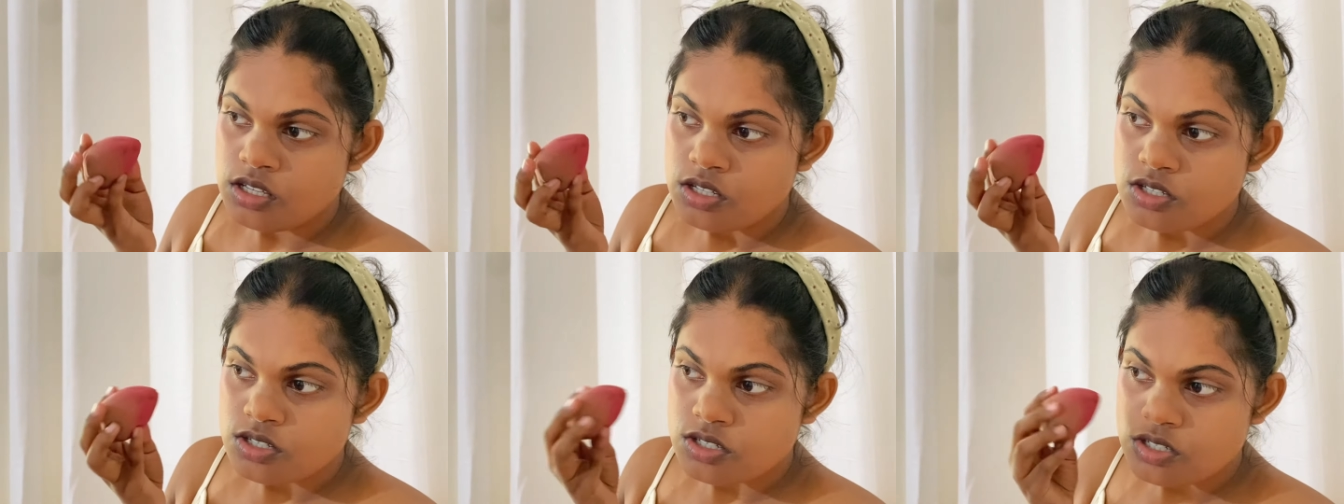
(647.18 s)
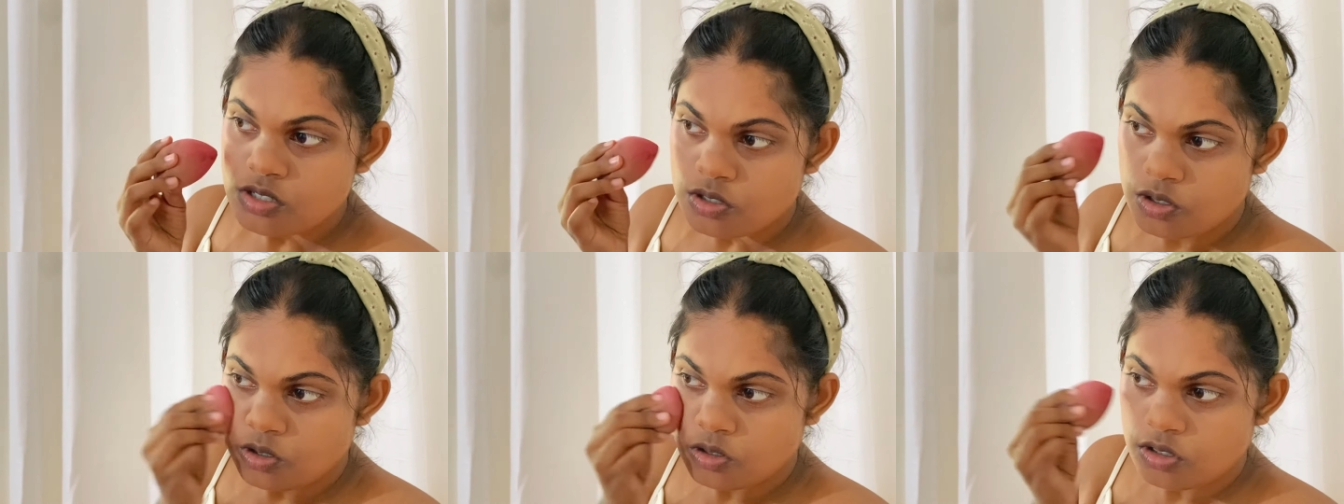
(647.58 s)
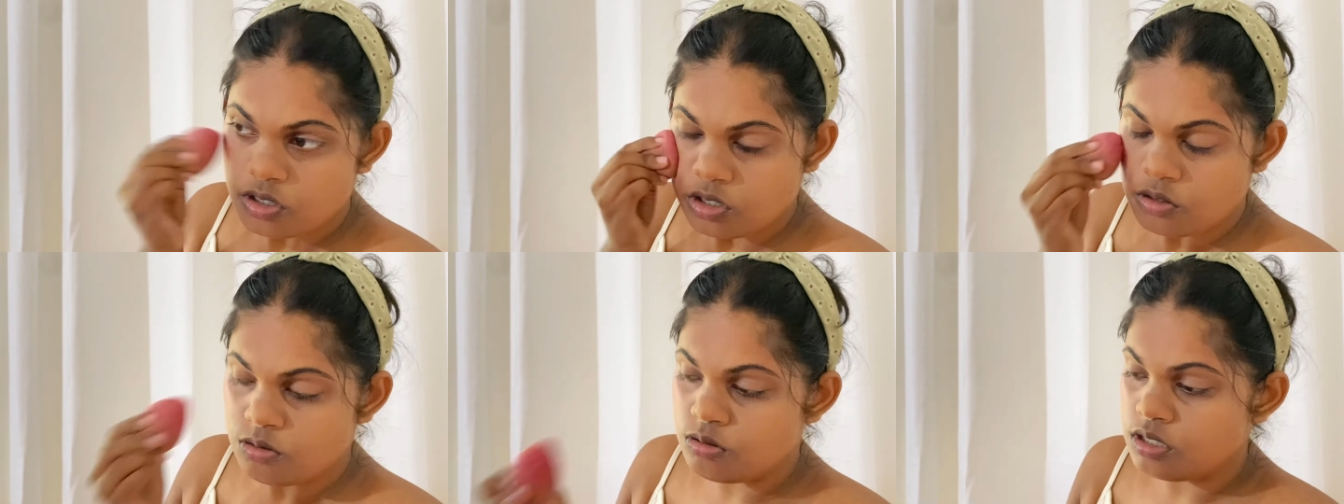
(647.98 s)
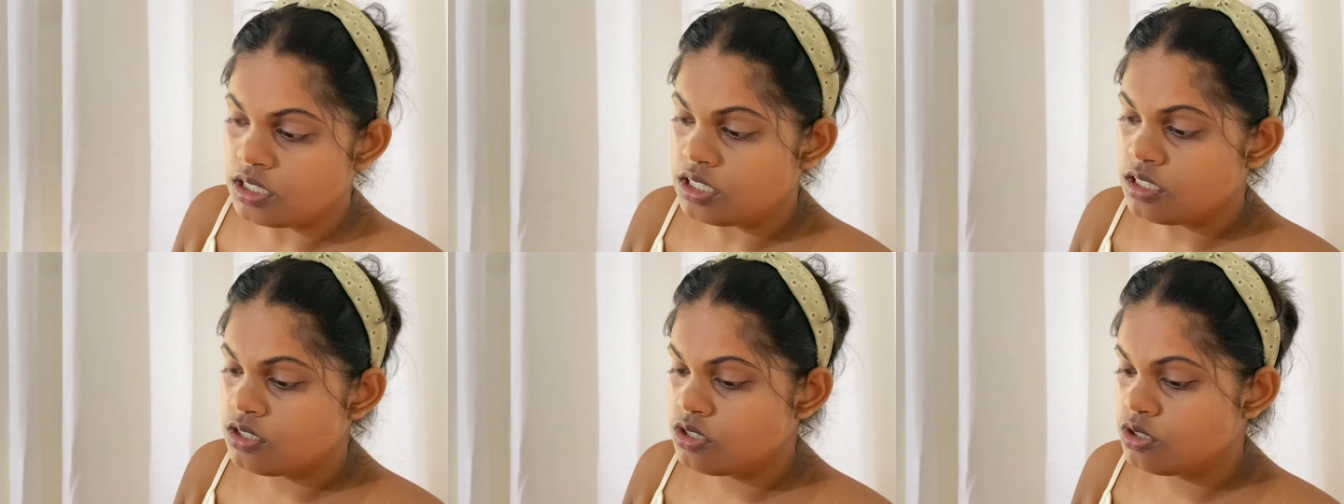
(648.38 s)
So you
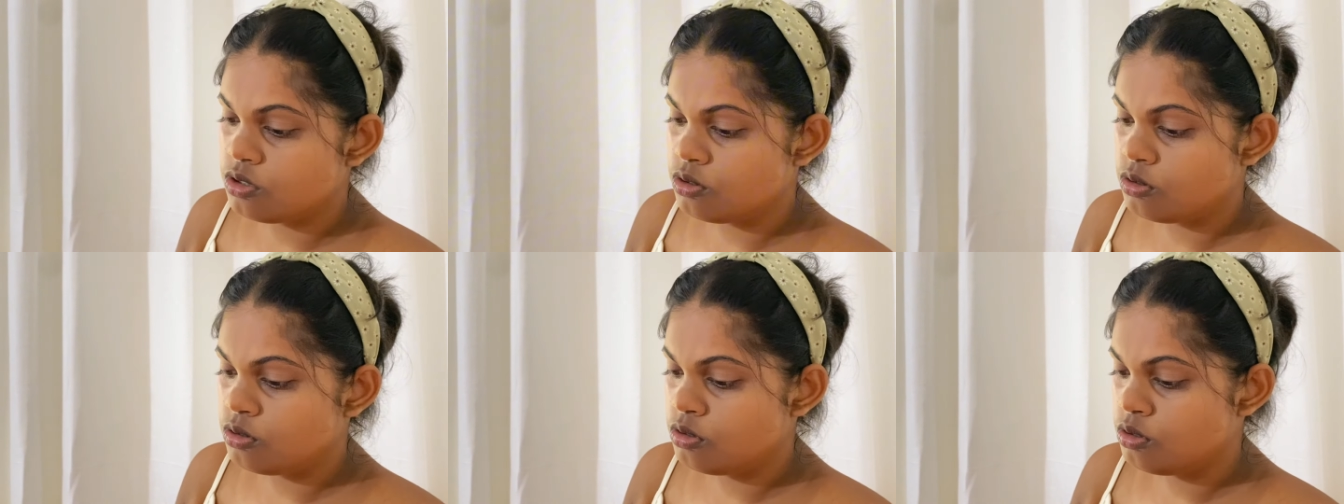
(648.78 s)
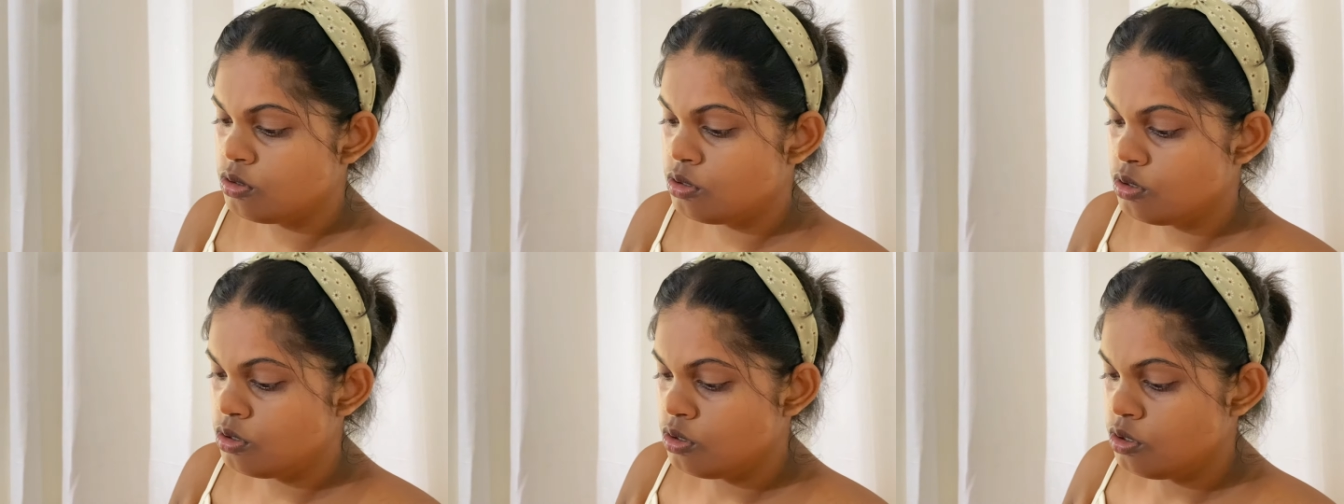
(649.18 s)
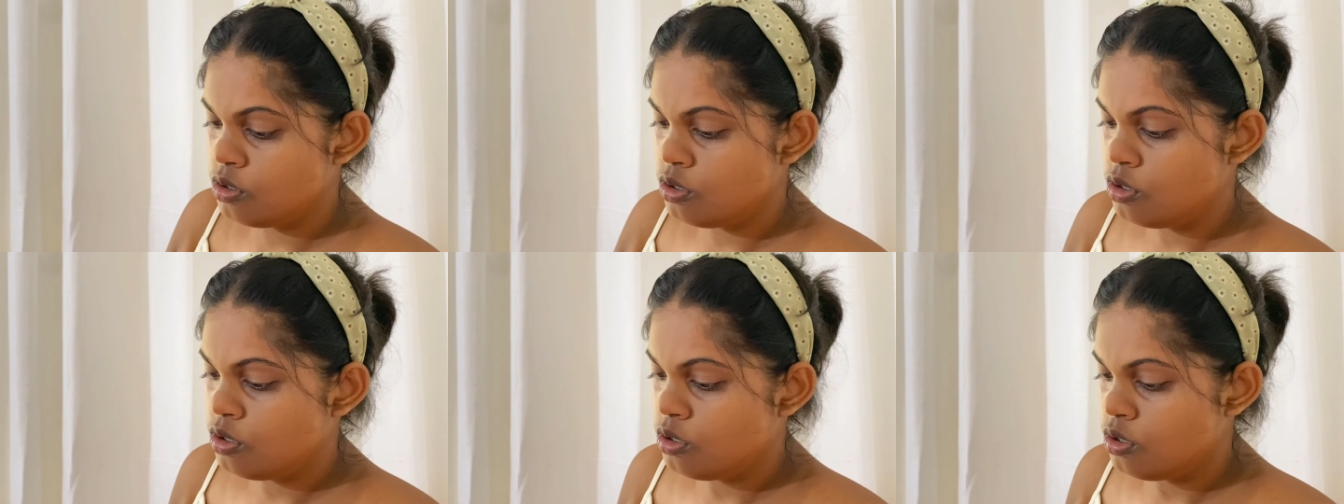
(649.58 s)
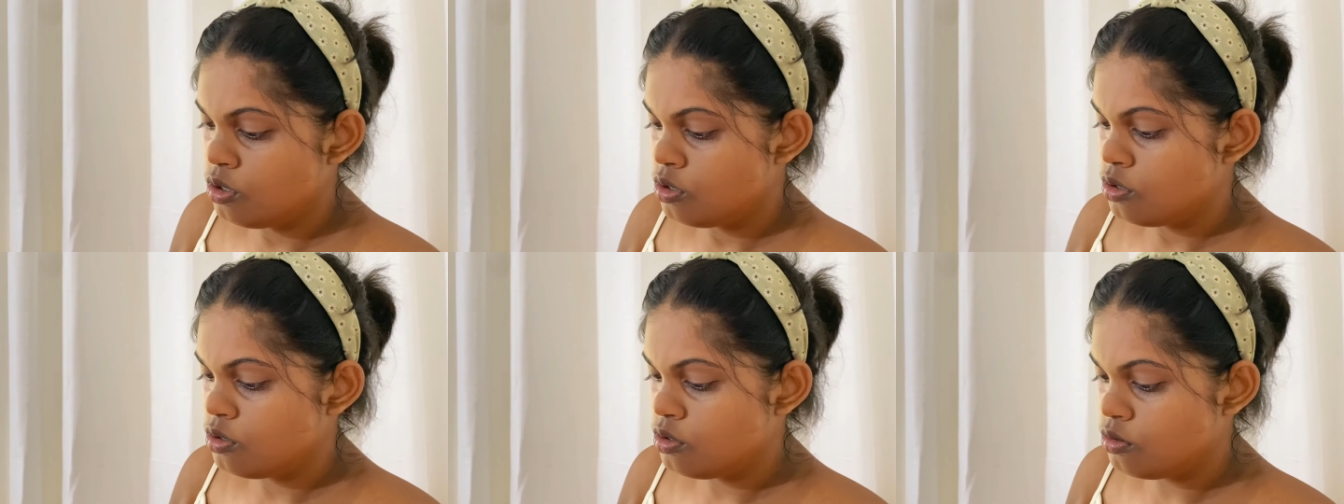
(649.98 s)
need to
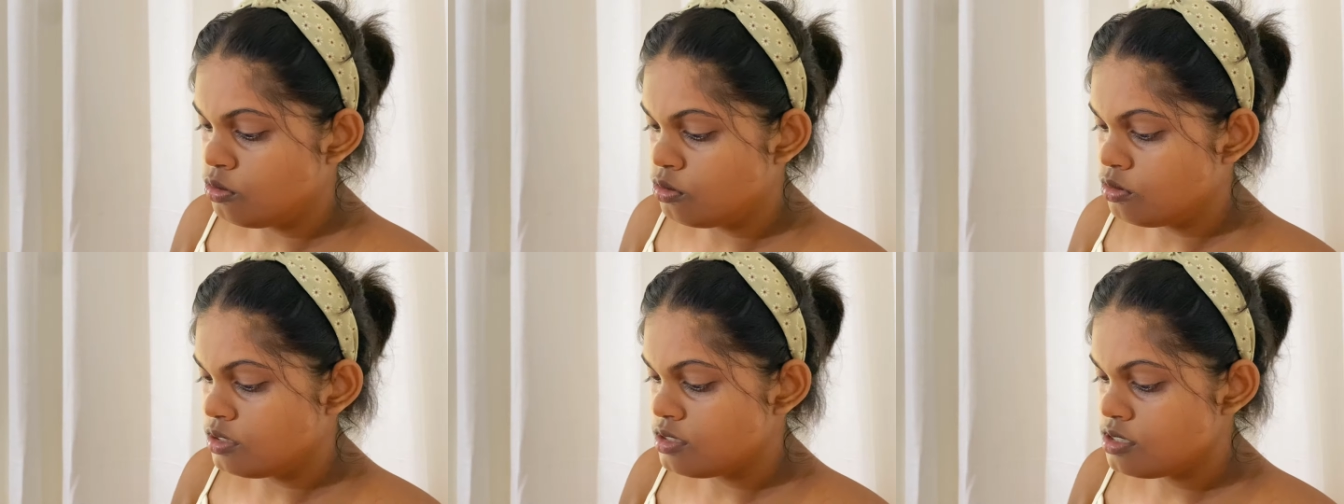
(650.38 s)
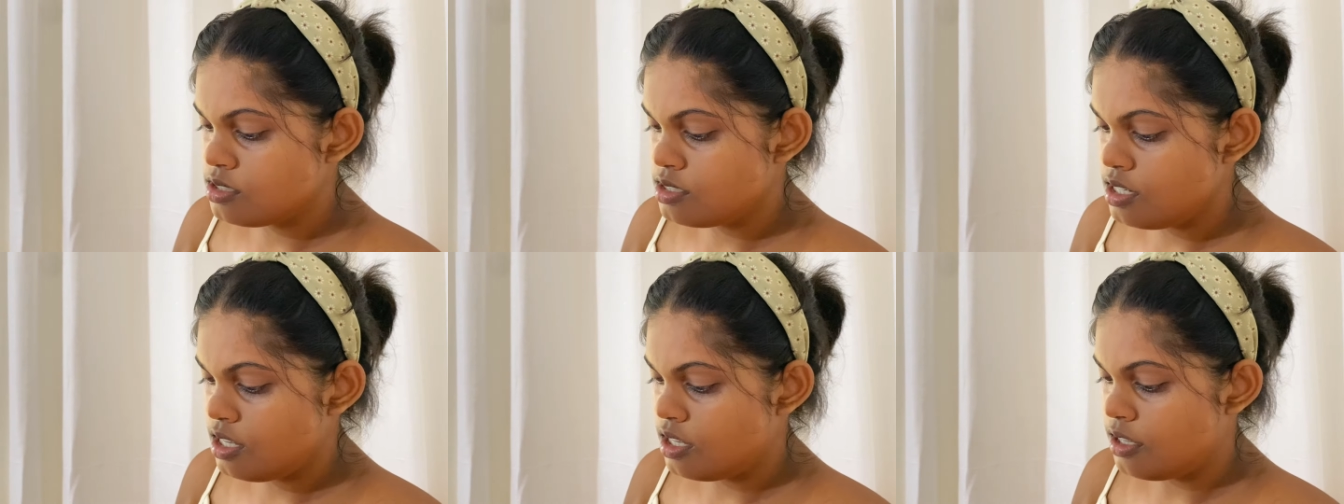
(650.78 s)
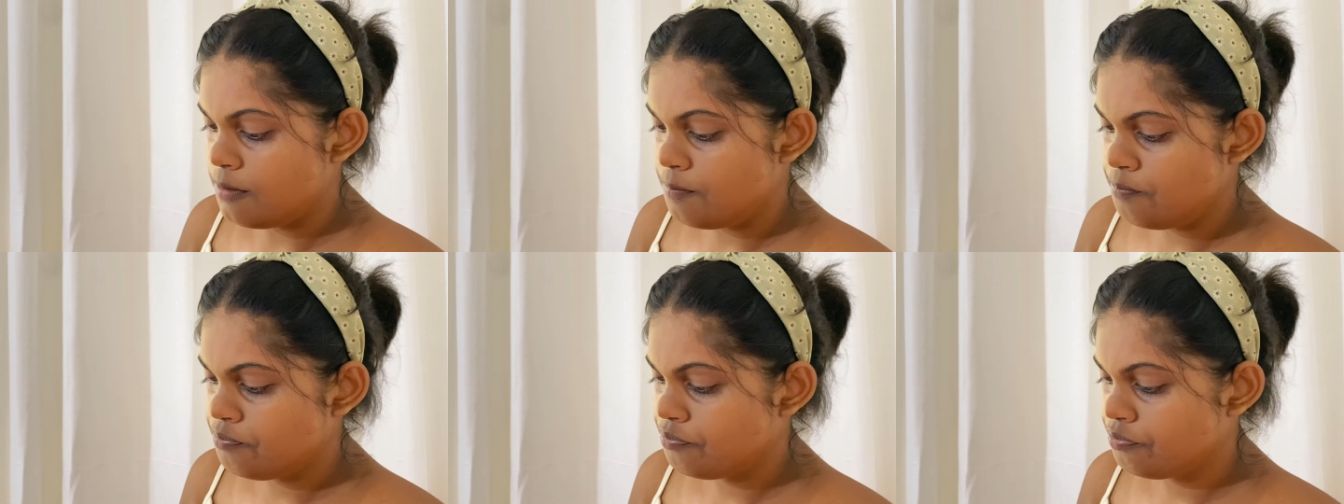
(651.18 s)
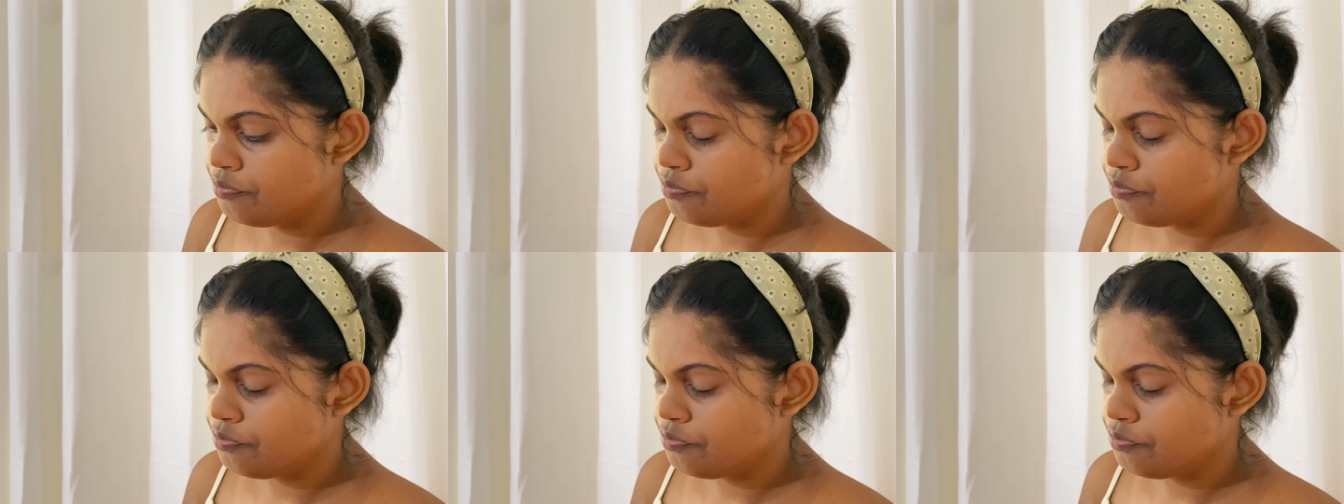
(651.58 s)
do the same.